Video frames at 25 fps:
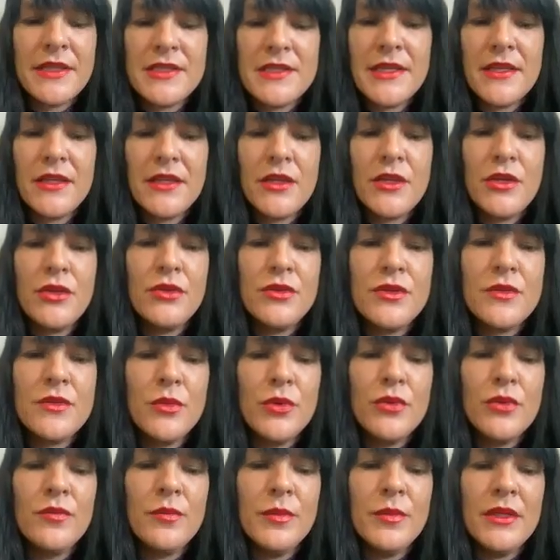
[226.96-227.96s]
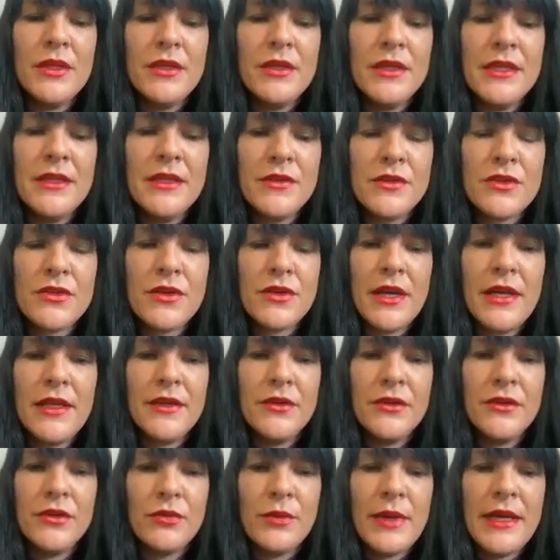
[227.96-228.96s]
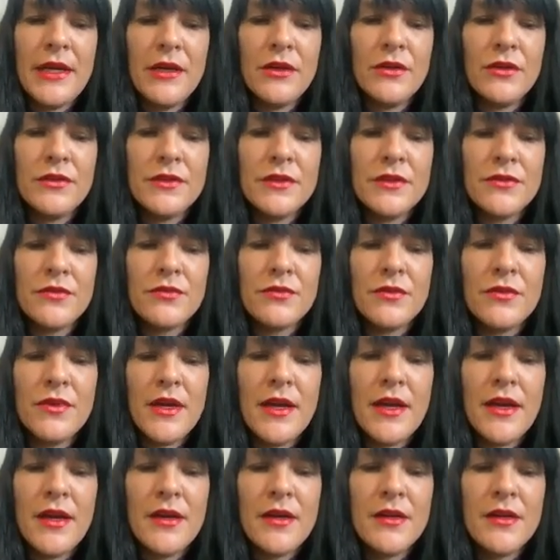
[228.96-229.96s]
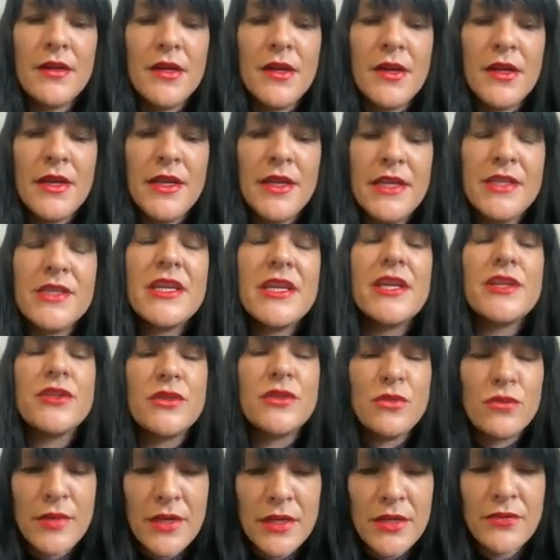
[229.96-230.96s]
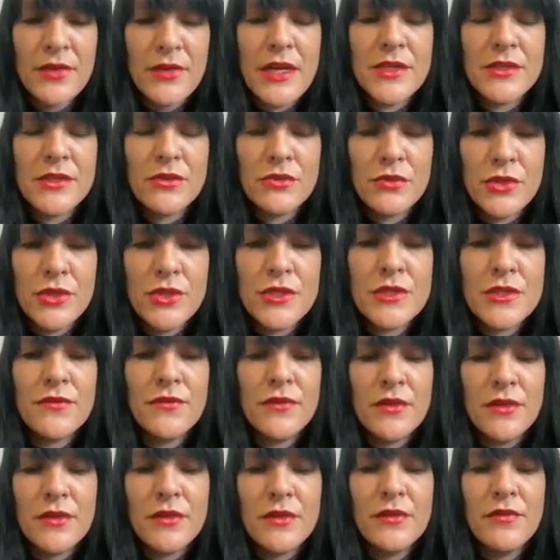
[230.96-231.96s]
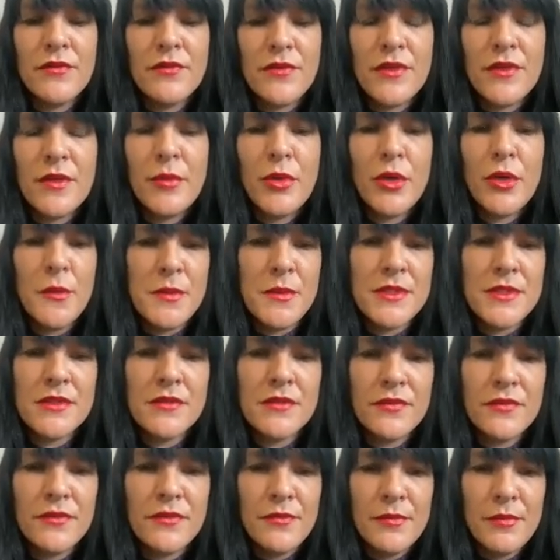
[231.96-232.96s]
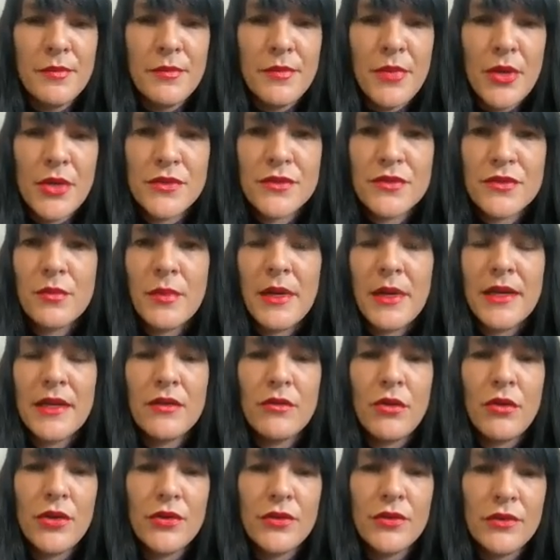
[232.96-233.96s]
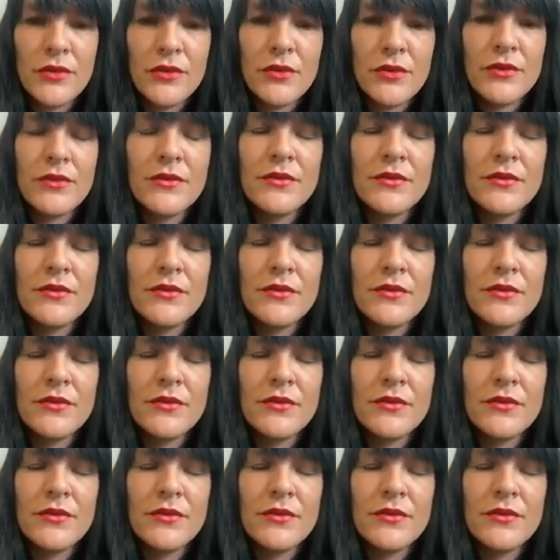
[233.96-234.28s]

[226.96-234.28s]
seeing a huge movement in Australia around intentional recreational use for the purpose of post-traumatic growth.